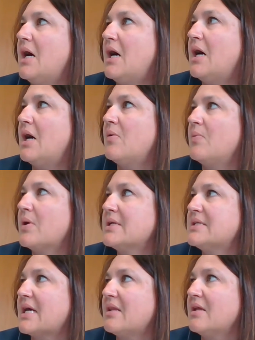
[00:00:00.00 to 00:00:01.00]
We're going to
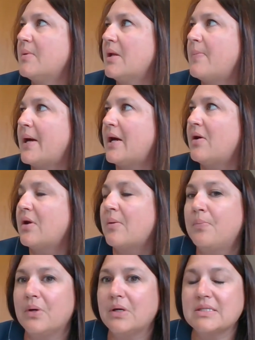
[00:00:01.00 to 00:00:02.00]
talk a little bit about a
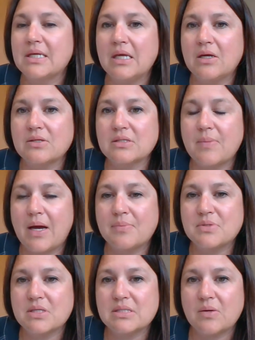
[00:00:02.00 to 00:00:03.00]
book study or some
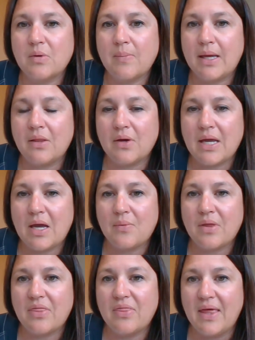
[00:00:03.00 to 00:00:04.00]
options that we might look at
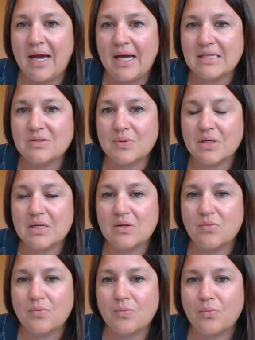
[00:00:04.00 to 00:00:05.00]
with that. We're
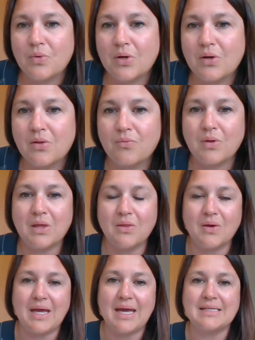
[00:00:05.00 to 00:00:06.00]
going to really
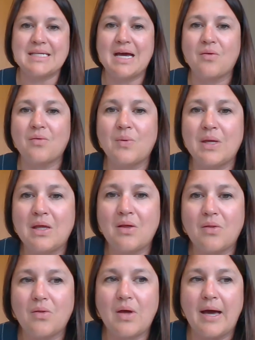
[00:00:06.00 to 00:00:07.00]
look at how do we
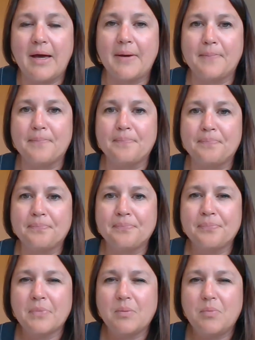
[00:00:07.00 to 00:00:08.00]

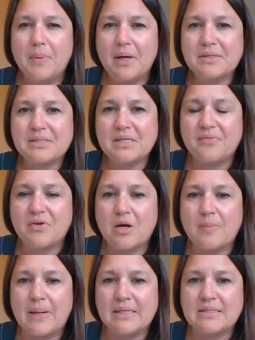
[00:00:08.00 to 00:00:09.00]
prepare ourselves for
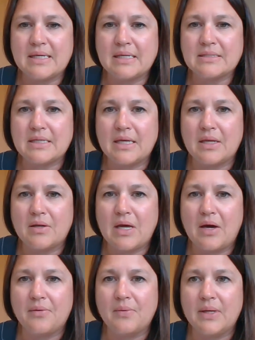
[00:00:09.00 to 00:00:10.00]
our mindset and
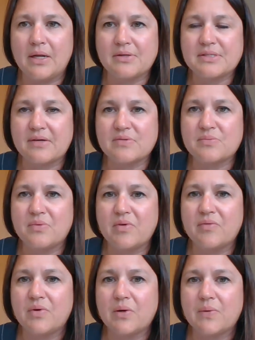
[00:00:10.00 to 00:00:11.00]
how do we get ourselves
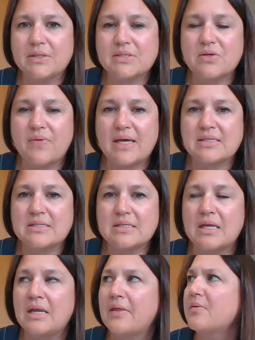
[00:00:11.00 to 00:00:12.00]
moving forward. So that's
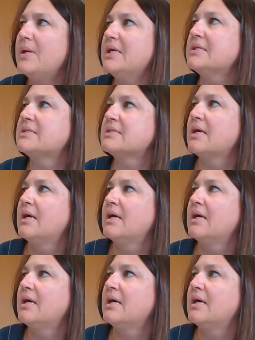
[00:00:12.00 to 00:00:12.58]
another piece.